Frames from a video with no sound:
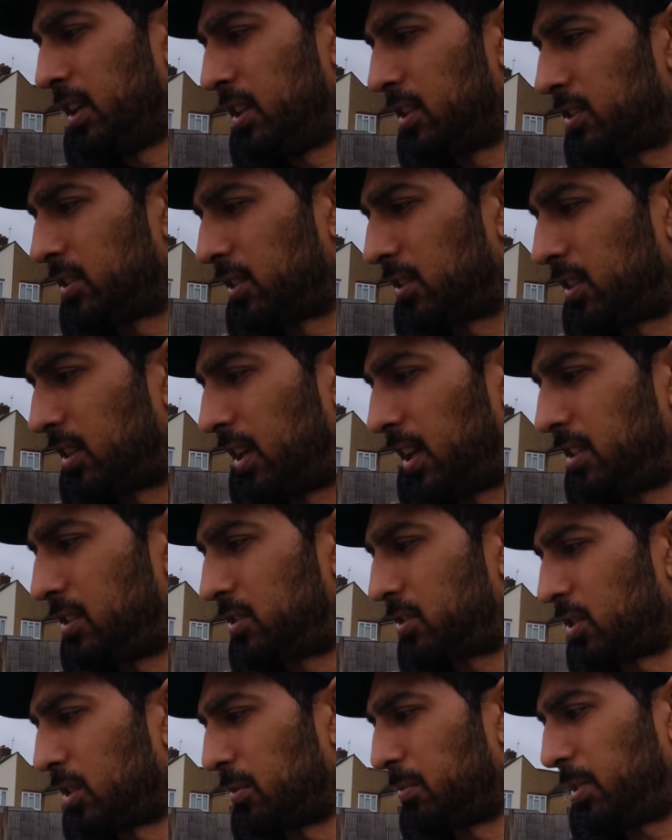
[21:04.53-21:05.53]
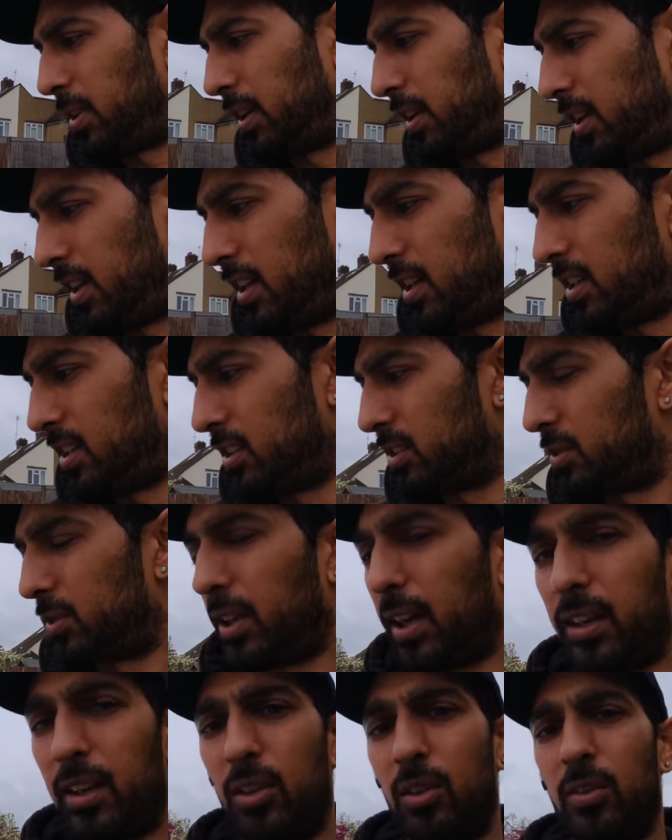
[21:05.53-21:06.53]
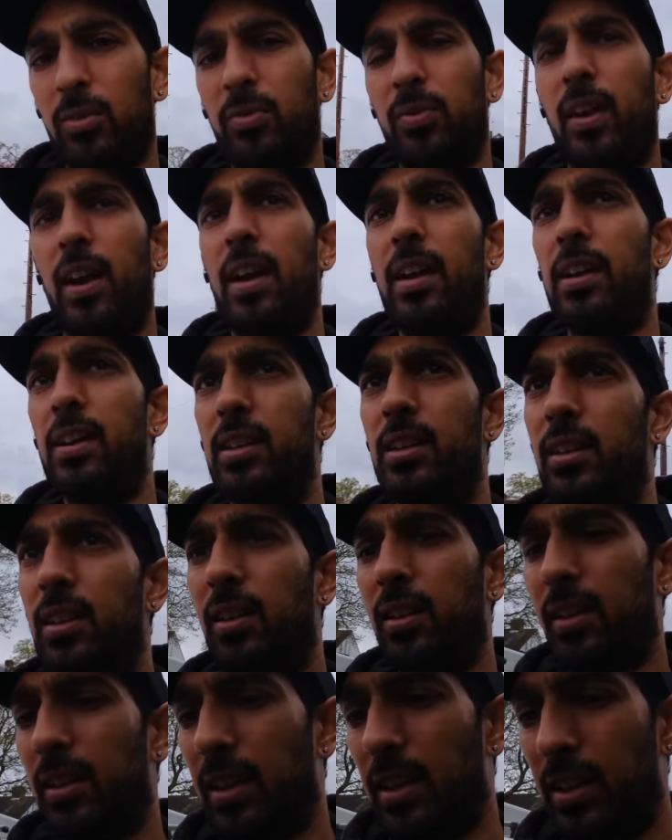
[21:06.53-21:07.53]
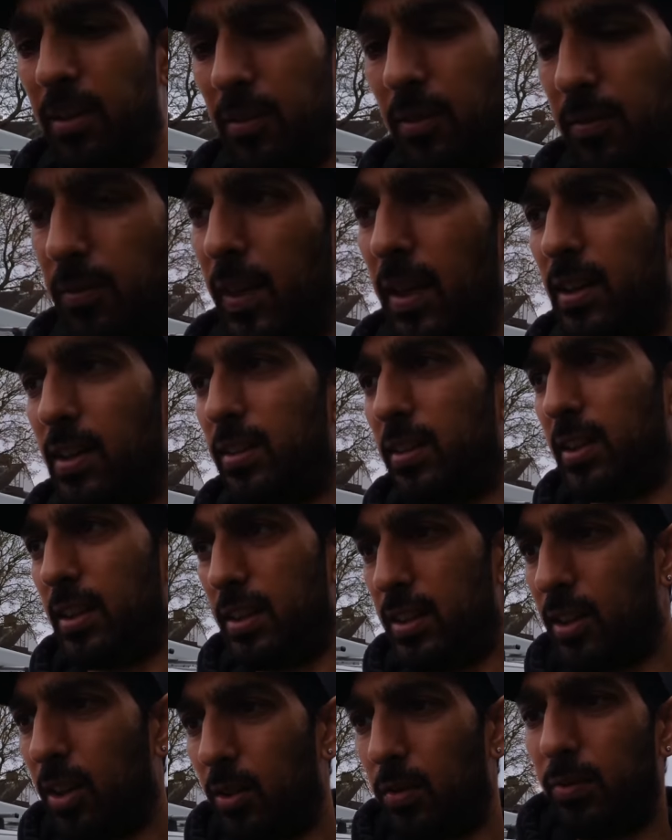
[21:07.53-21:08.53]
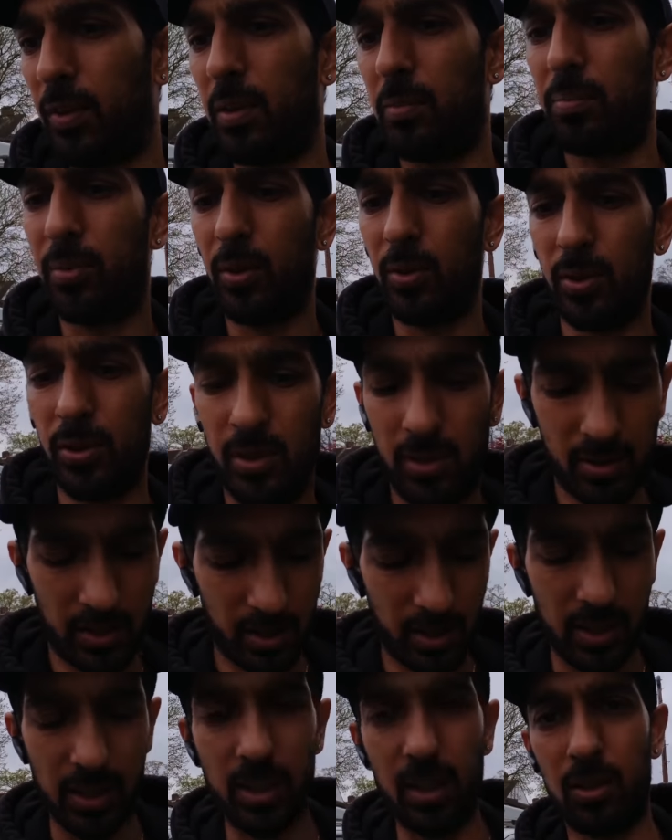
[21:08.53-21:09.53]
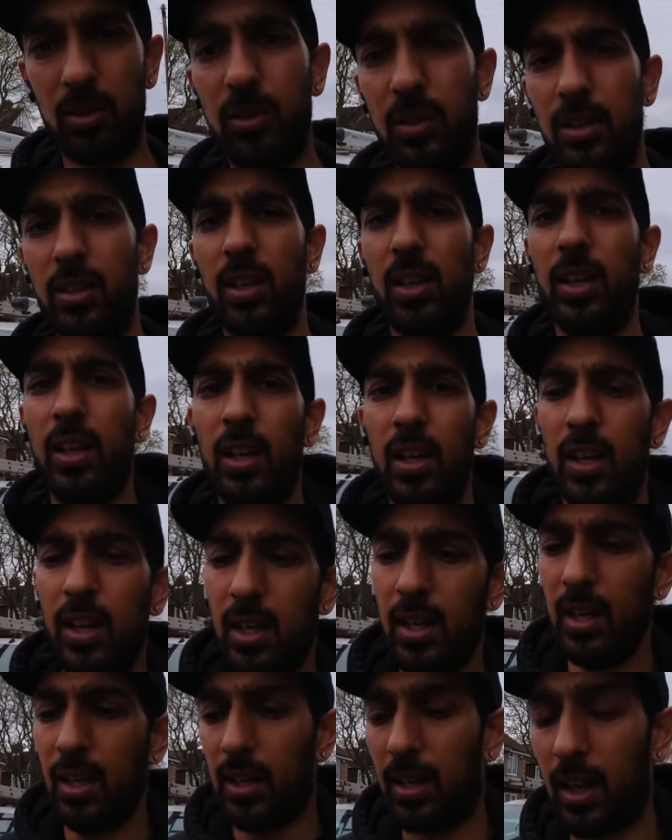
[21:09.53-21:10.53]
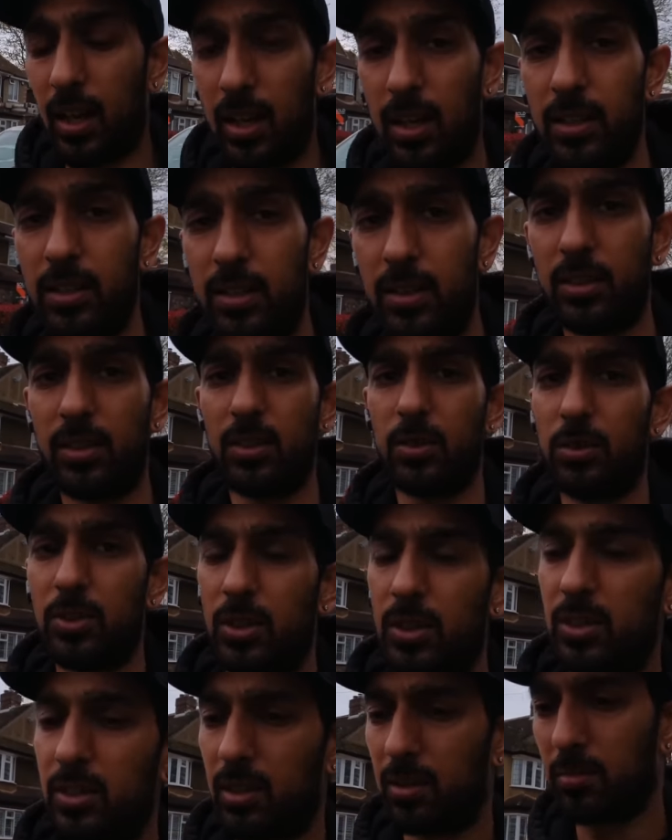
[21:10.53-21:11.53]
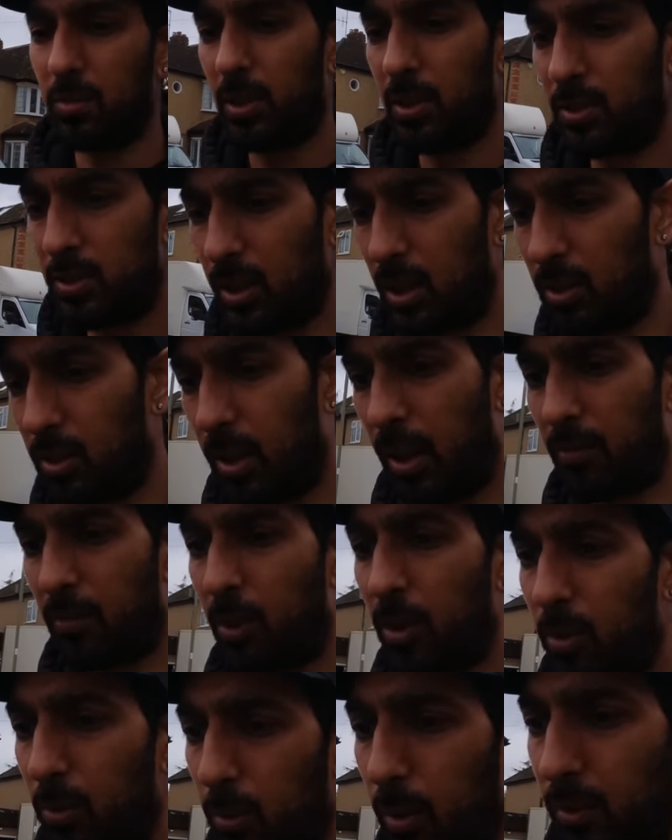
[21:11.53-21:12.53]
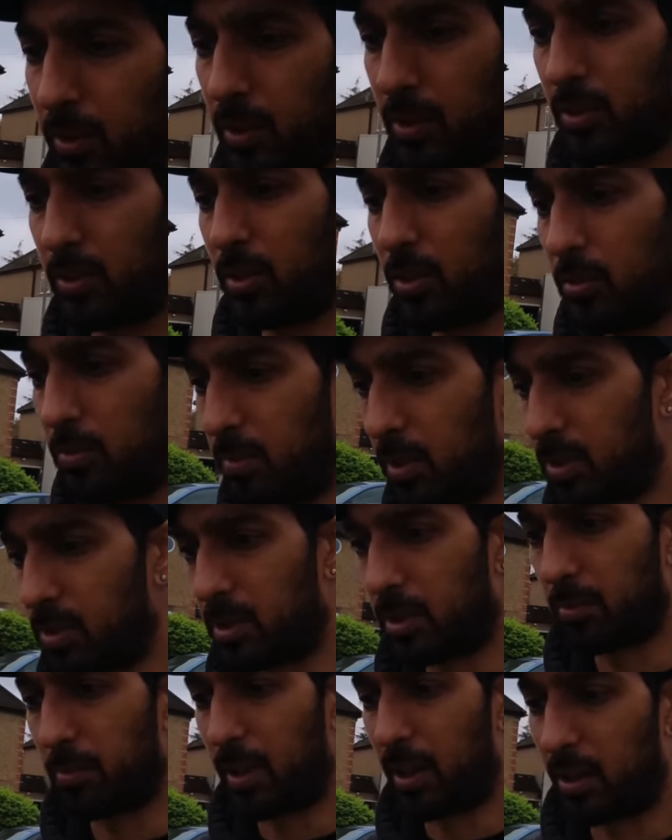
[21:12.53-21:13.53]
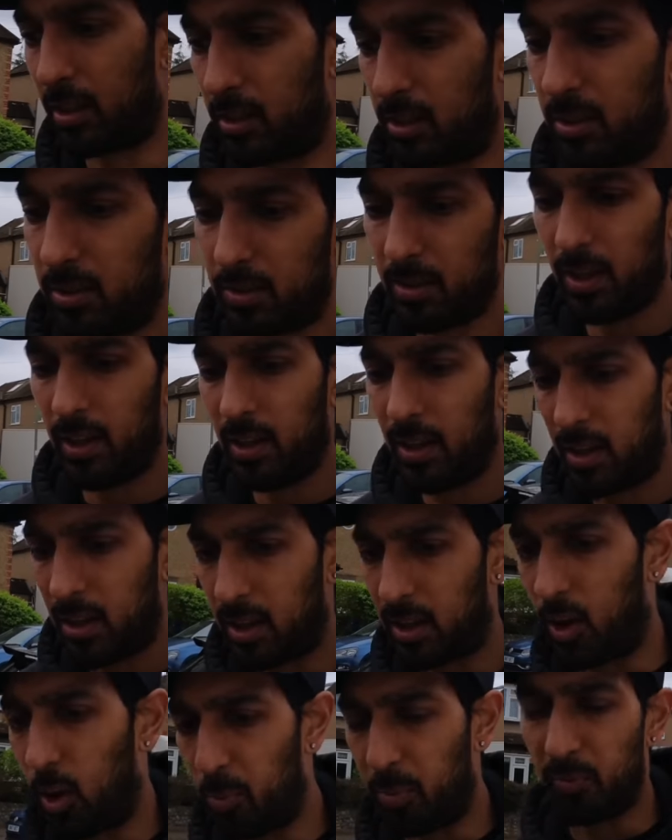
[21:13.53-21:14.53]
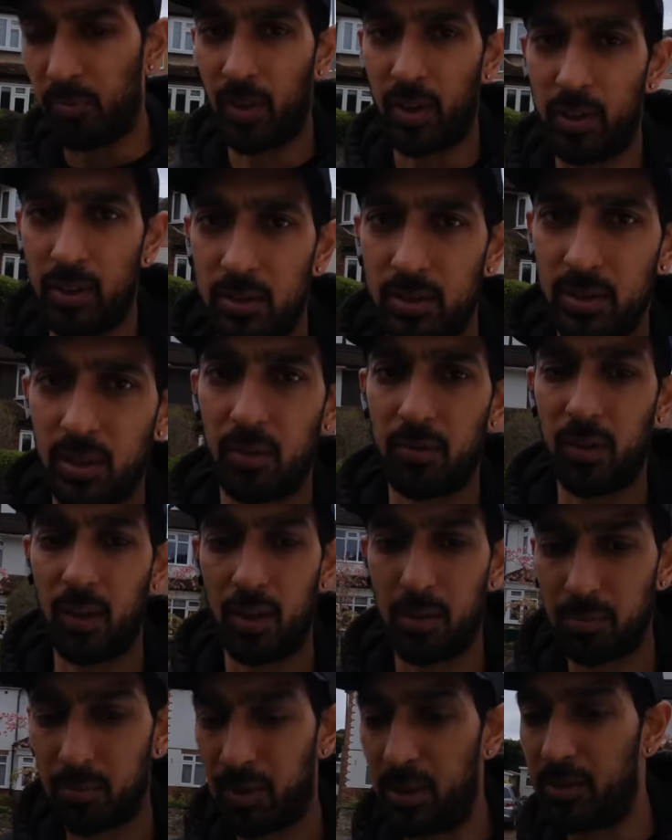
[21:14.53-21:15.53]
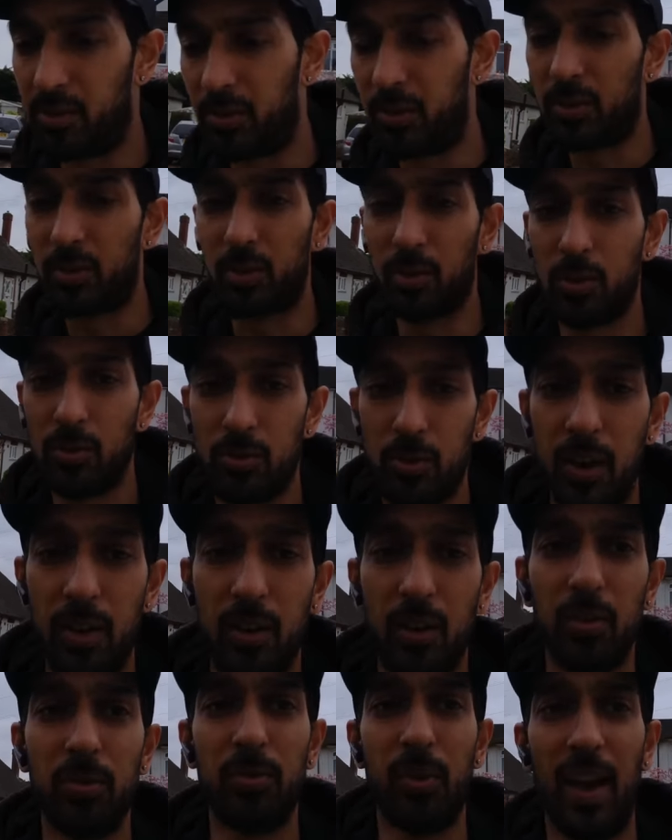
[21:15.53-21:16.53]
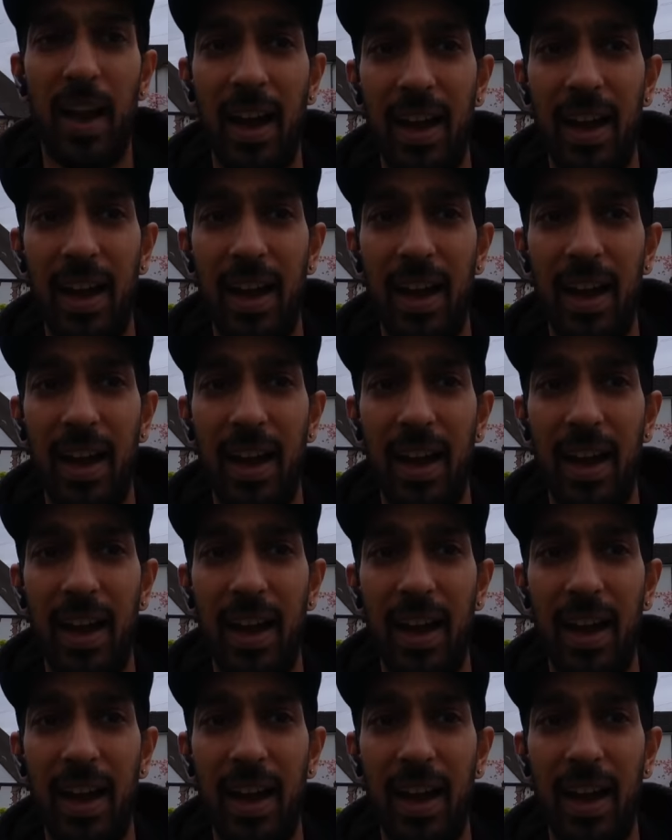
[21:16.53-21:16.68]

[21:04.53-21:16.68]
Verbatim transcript: So today's job is taking off a Vaillant EcoFit Pure heat only. Luckily it's a sealed system, so I haven't got worried too much about an open vent and stuff out, and literally just going to drain off.